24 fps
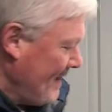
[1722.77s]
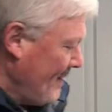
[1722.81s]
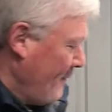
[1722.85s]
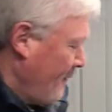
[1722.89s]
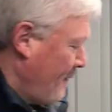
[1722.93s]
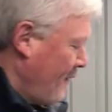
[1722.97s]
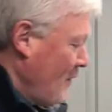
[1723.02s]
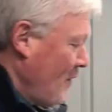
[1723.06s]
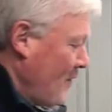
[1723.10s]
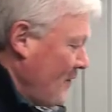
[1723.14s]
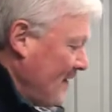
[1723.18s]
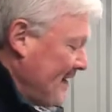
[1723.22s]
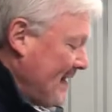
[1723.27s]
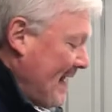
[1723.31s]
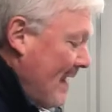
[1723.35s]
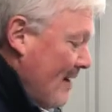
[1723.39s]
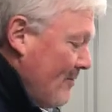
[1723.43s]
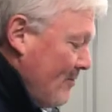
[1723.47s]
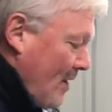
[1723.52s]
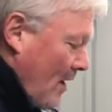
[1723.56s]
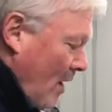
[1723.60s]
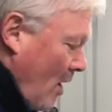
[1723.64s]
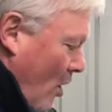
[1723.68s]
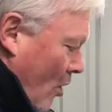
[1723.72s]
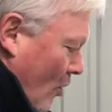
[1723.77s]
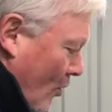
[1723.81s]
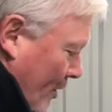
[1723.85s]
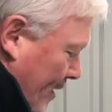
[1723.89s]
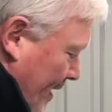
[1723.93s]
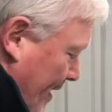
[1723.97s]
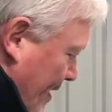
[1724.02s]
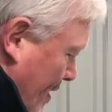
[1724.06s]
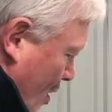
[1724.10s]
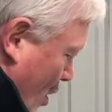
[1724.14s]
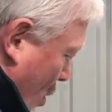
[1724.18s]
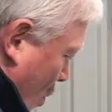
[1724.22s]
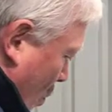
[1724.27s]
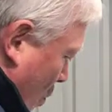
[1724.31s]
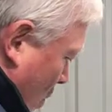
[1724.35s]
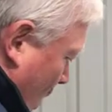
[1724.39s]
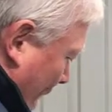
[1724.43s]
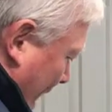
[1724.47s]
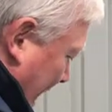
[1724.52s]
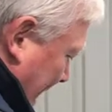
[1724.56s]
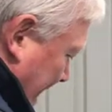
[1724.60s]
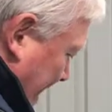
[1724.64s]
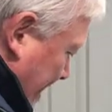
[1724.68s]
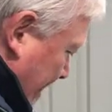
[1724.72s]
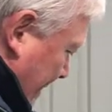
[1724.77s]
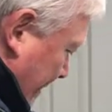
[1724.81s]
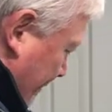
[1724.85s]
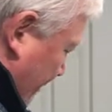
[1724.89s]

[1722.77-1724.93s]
further down the line, when